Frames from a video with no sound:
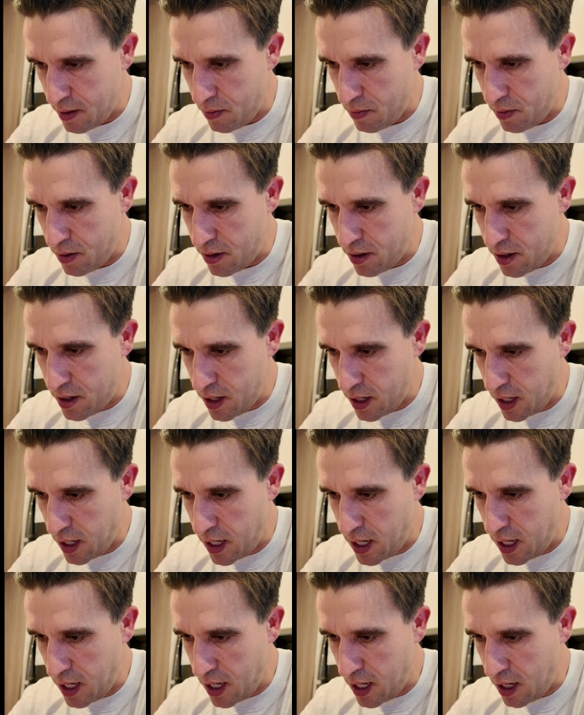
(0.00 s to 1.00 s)
wording
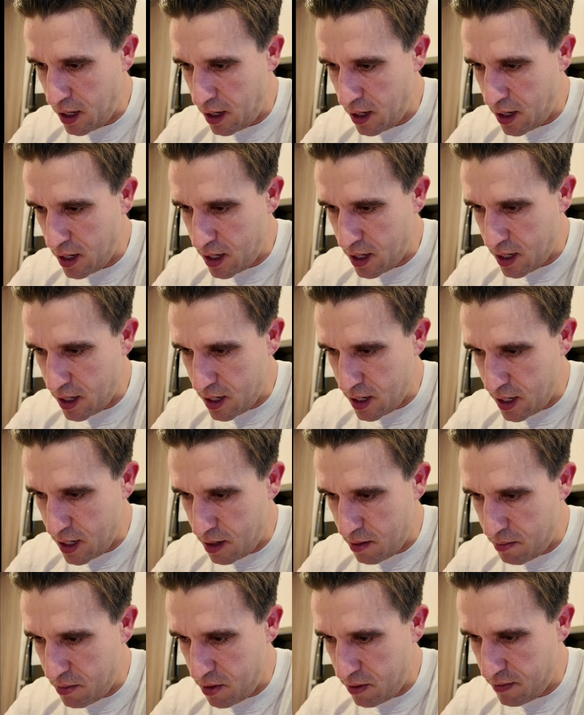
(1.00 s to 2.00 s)
here,
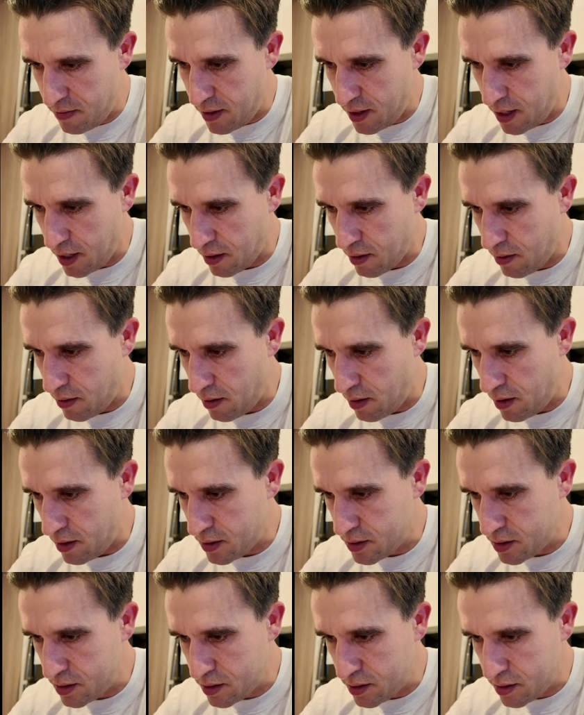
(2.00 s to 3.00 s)
and move that
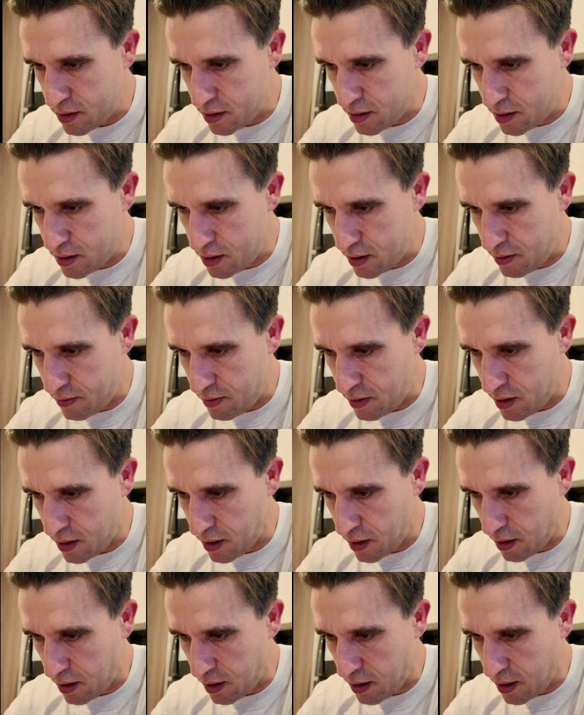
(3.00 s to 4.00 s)
across so everyone
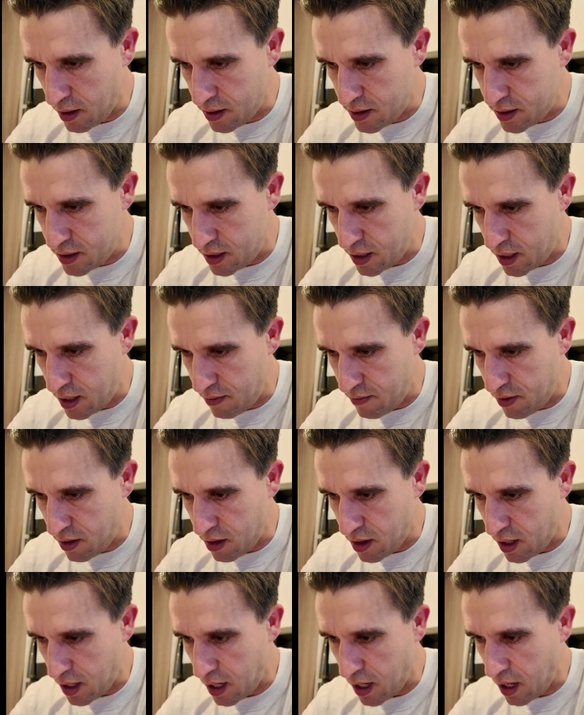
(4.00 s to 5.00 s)
can see
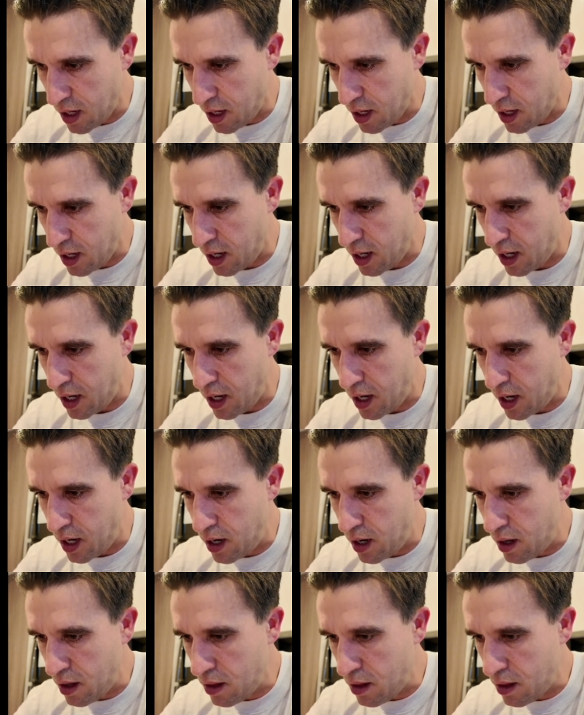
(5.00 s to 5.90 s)
everything and